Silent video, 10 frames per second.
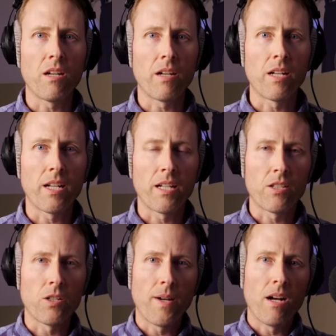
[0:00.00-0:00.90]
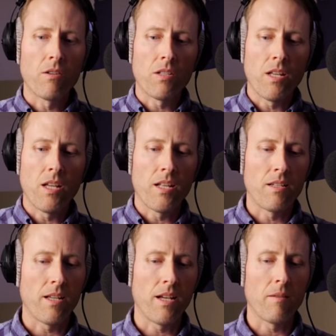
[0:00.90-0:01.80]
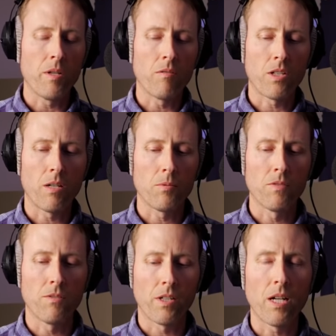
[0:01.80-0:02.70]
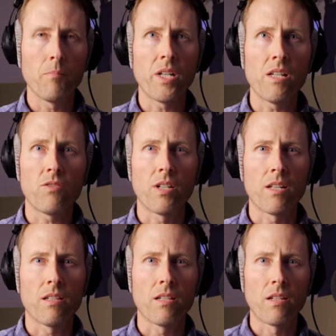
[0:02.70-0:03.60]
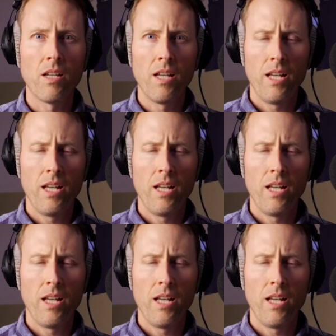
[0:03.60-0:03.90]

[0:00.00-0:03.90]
Carrie and I got to go out and uh, meet with a couple of different companies, and I think